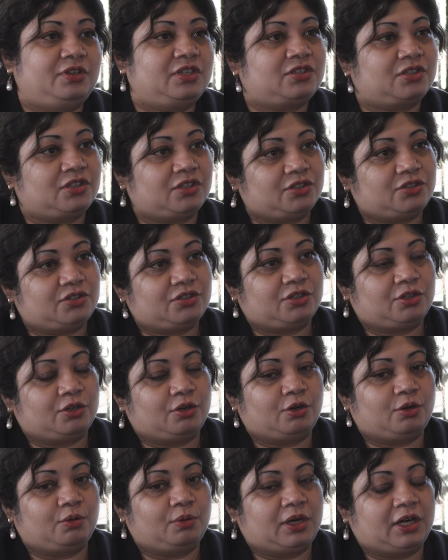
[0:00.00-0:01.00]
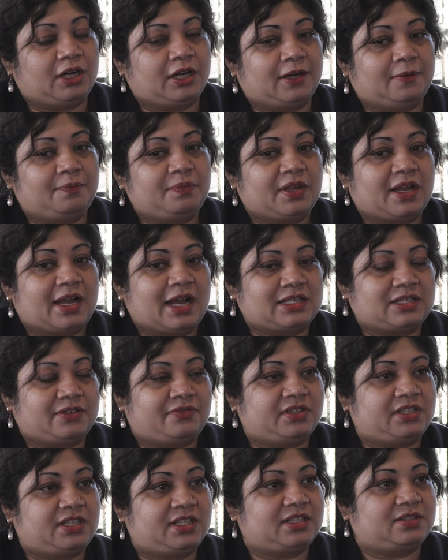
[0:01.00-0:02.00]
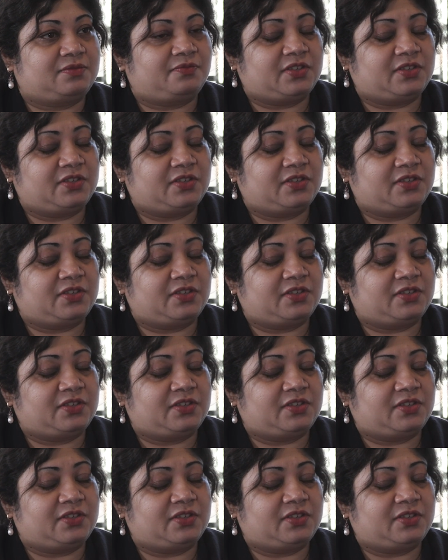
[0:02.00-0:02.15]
Research, you know, uh, as a visiting,